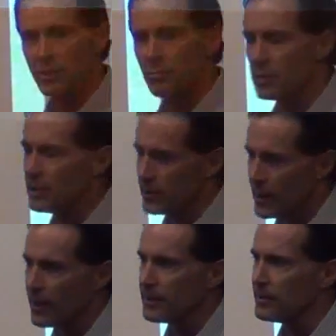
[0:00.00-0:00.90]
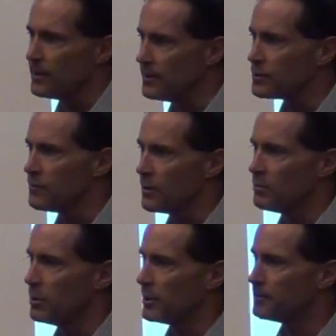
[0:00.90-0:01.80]
look bleak? Yeah, it looks very
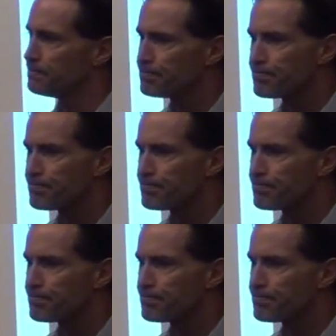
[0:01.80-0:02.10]
bleak.